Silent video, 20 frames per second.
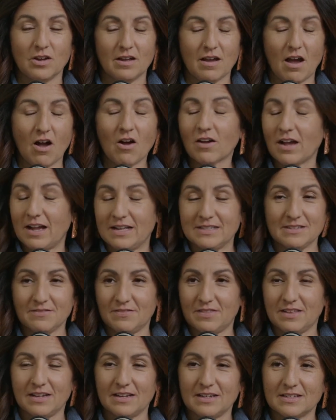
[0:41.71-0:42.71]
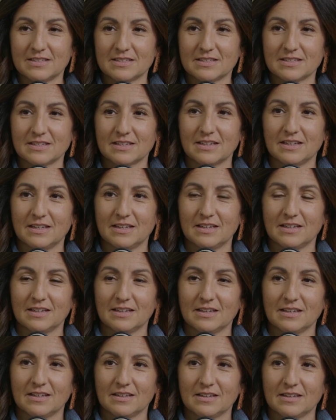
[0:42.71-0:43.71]
All kinds of grave things. sites. Yeah.
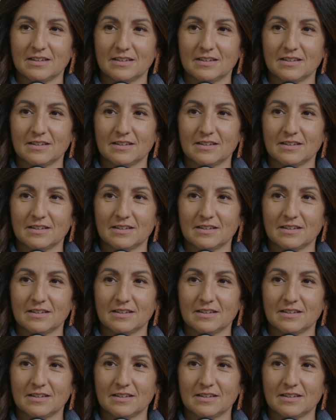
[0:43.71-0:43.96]
Mm-hmm.